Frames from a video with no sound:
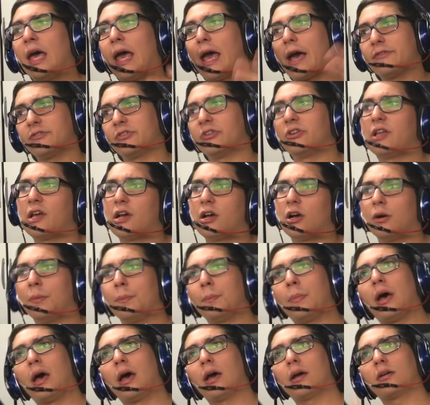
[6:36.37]
After they come
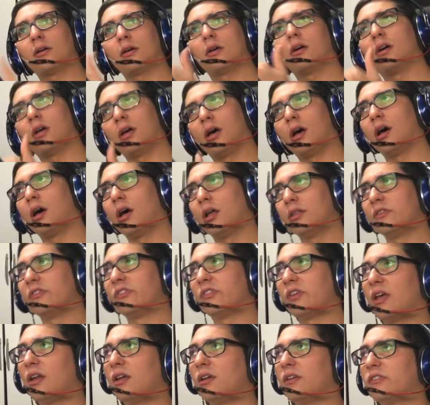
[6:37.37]
back, uh, the
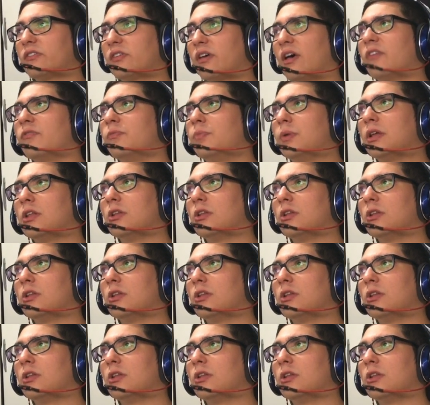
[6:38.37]
settings have